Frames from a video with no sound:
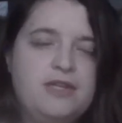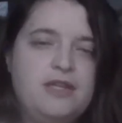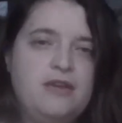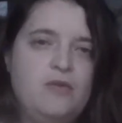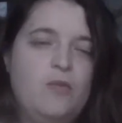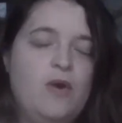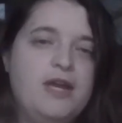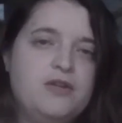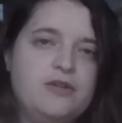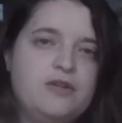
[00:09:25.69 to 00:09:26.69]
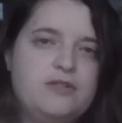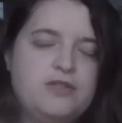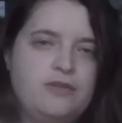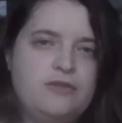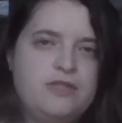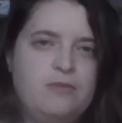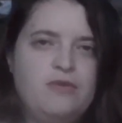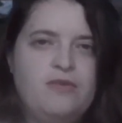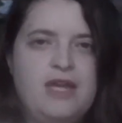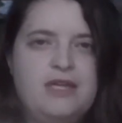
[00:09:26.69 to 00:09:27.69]
the wider concerns that
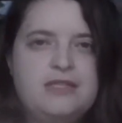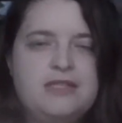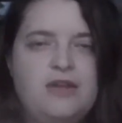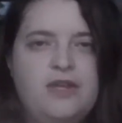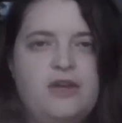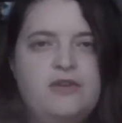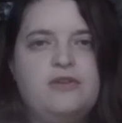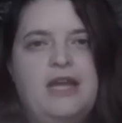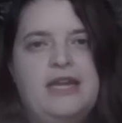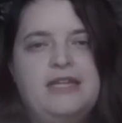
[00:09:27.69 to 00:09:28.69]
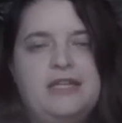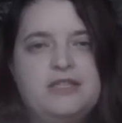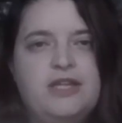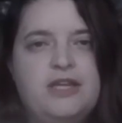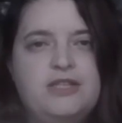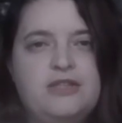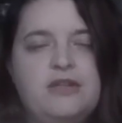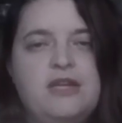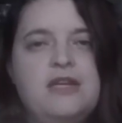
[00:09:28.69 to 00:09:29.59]
were raised on the underlying legislation